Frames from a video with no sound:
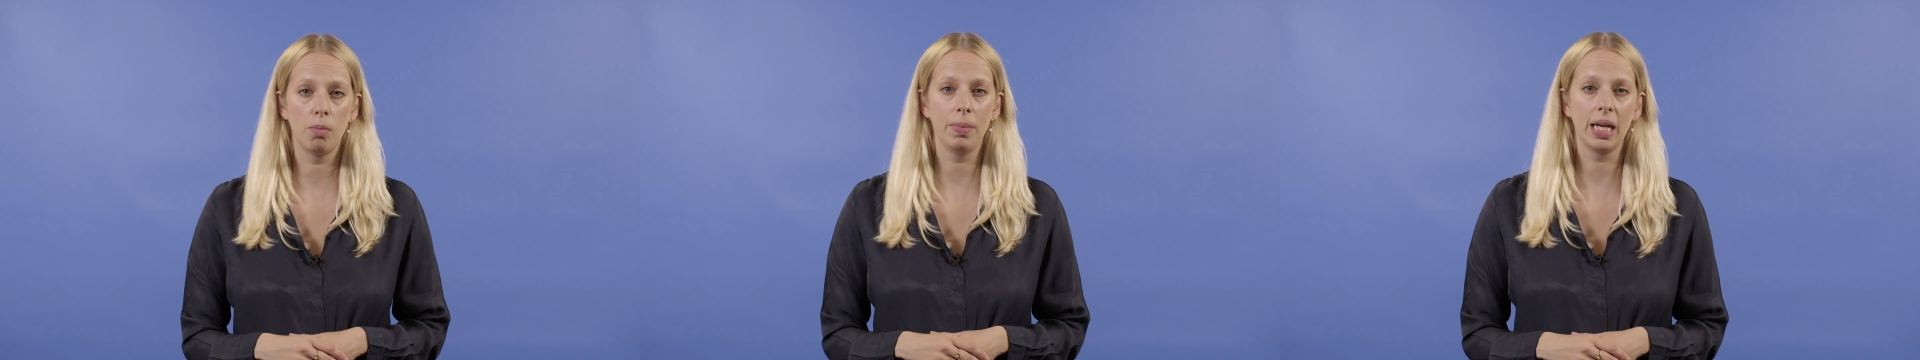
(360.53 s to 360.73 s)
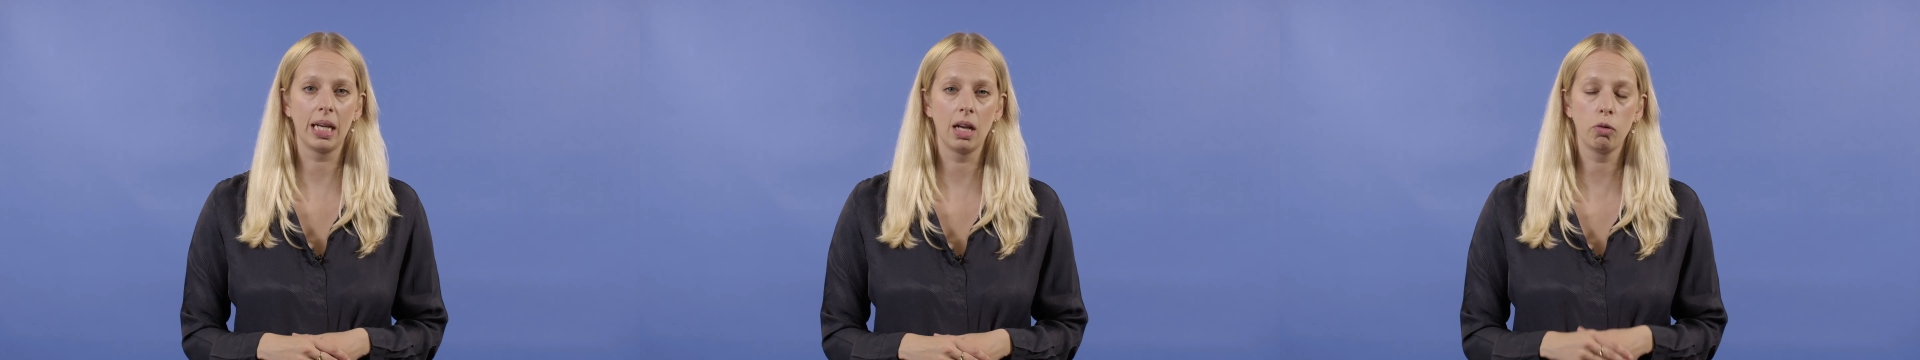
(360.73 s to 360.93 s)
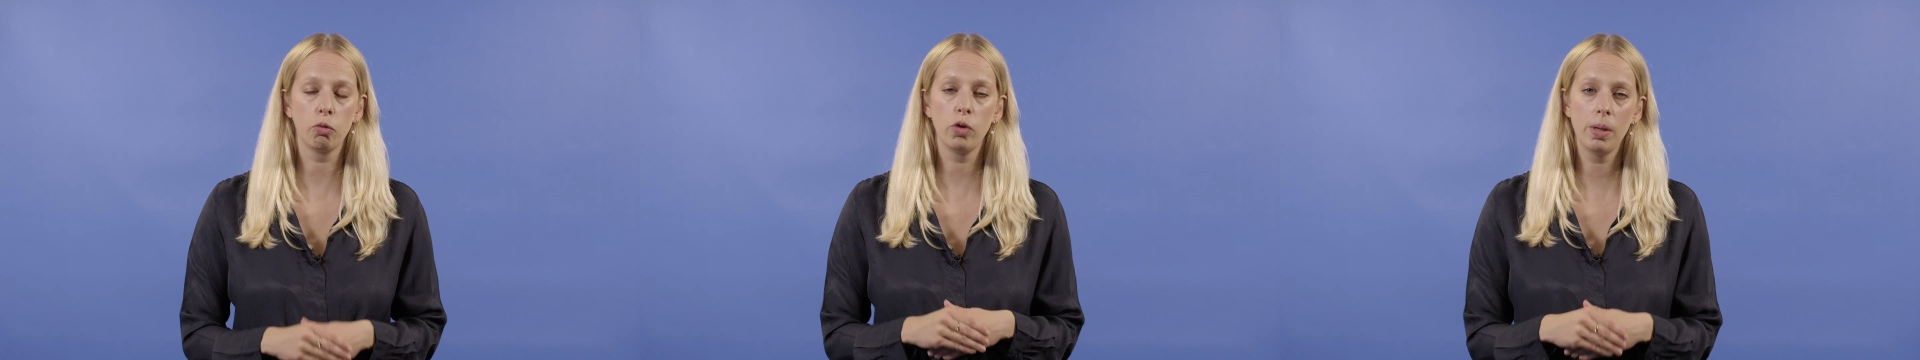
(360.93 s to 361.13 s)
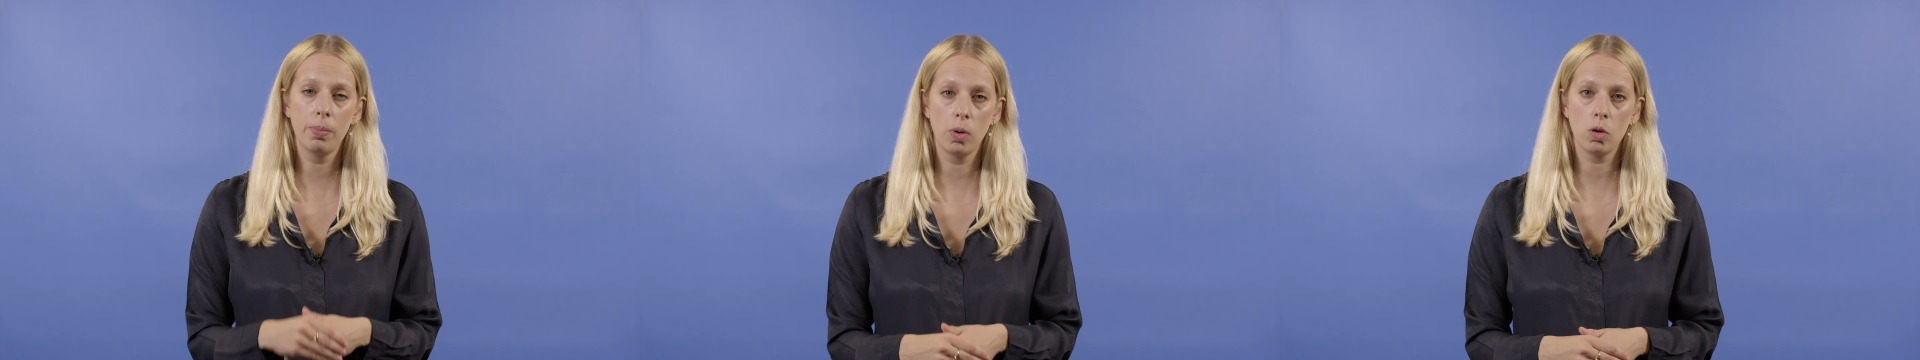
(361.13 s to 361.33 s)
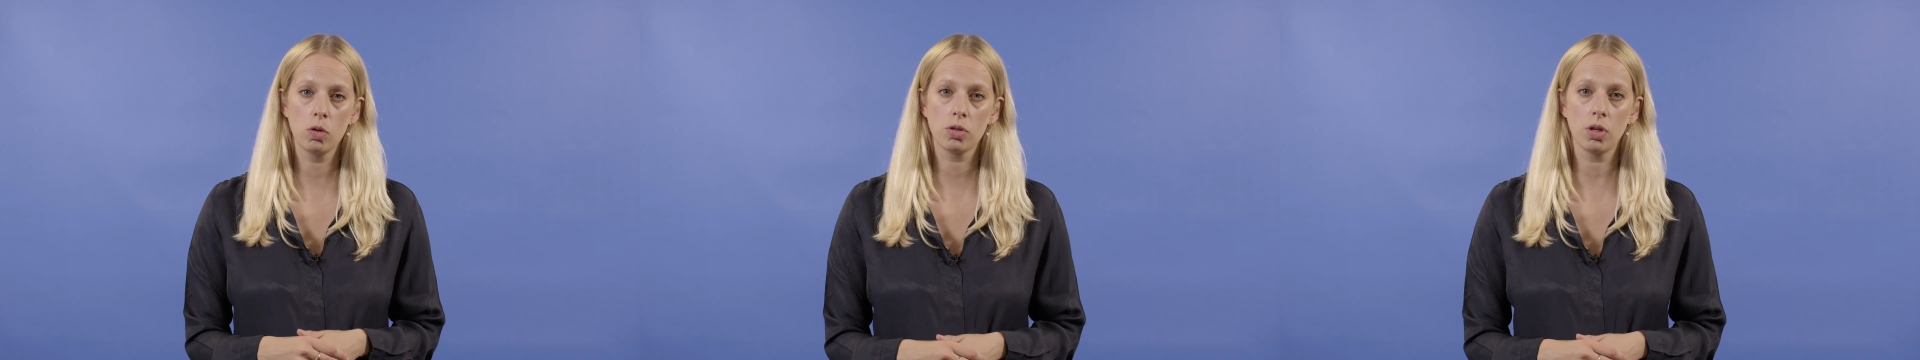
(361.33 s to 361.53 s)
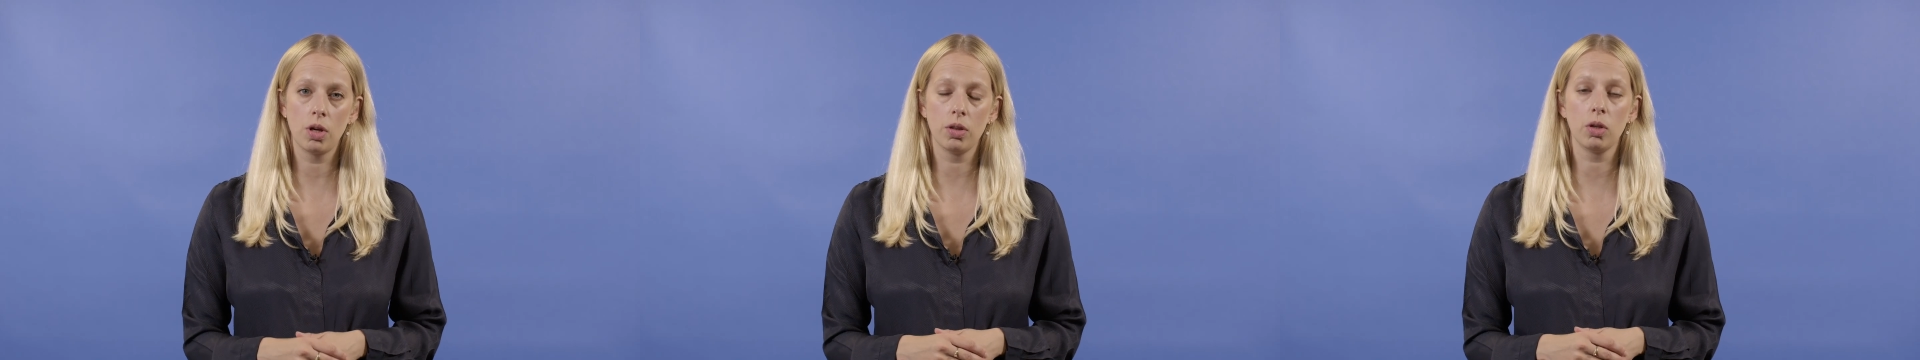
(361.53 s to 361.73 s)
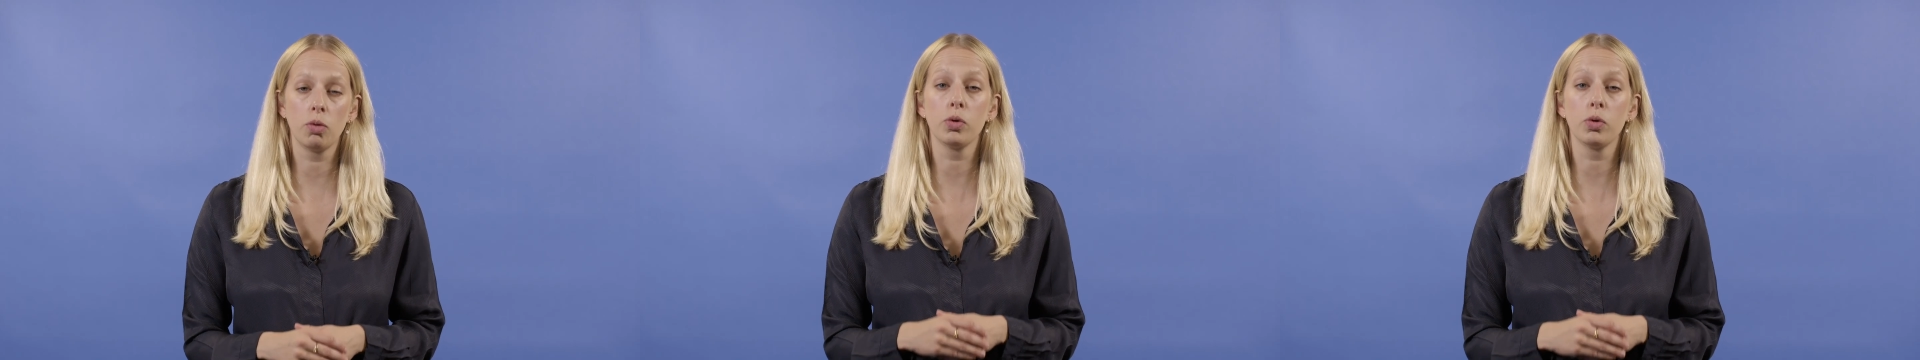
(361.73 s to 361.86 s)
making reports on the